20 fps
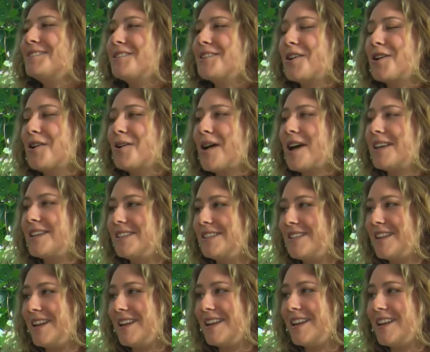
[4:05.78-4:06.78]
So I
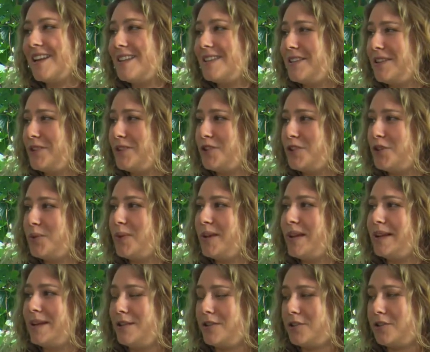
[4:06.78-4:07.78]
stayed and I did a 2-week
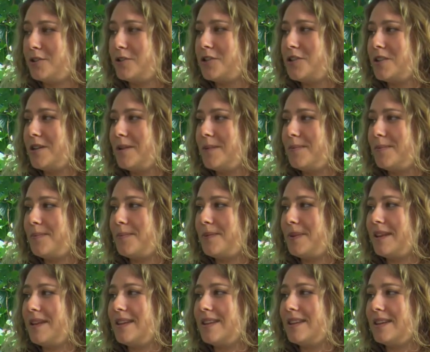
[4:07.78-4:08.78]
internship
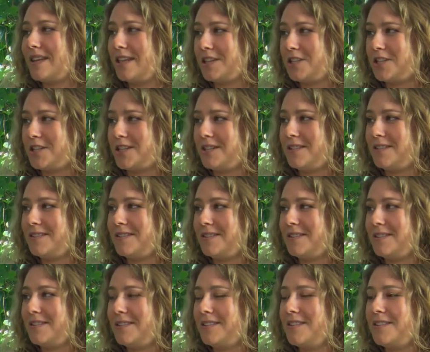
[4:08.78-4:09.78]
in the kitchen.
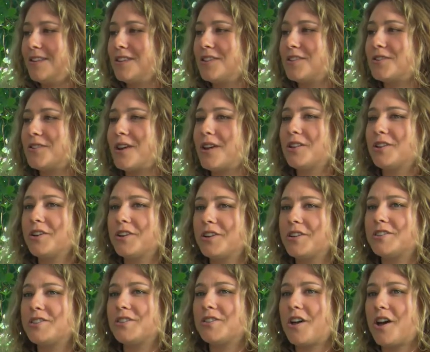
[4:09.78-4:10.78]
So I
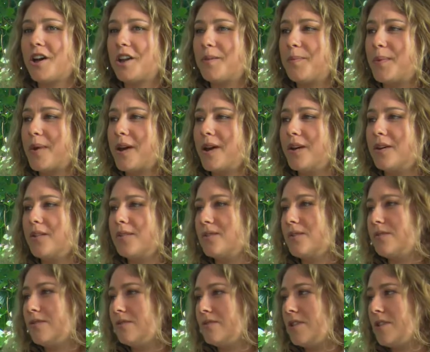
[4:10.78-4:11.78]
learned a lot about
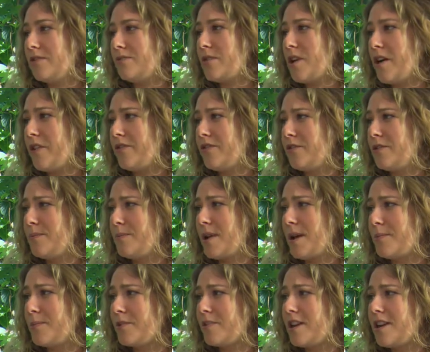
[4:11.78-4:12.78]
raw food
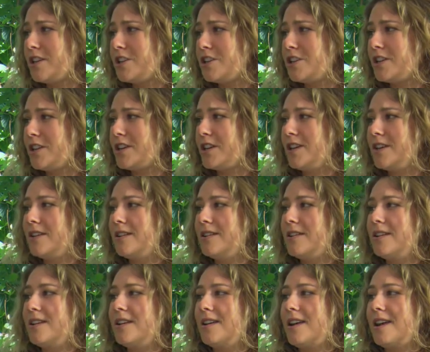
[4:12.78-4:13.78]
preparation,
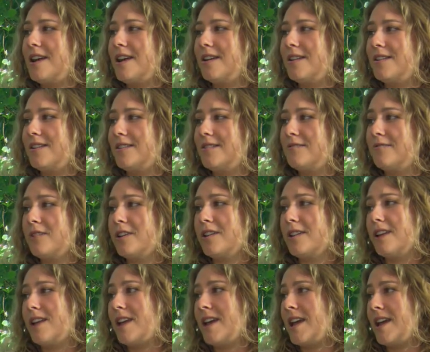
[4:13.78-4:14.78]
and
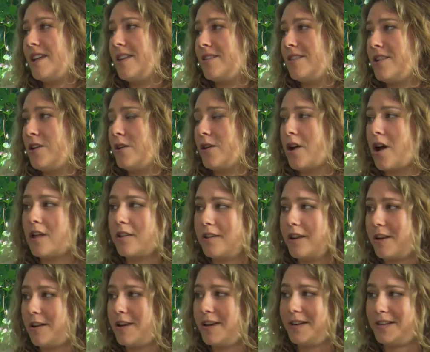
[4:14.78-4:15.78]
really I had no
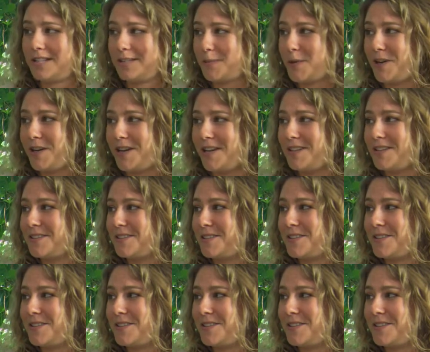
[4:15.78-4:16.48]
culinary experience,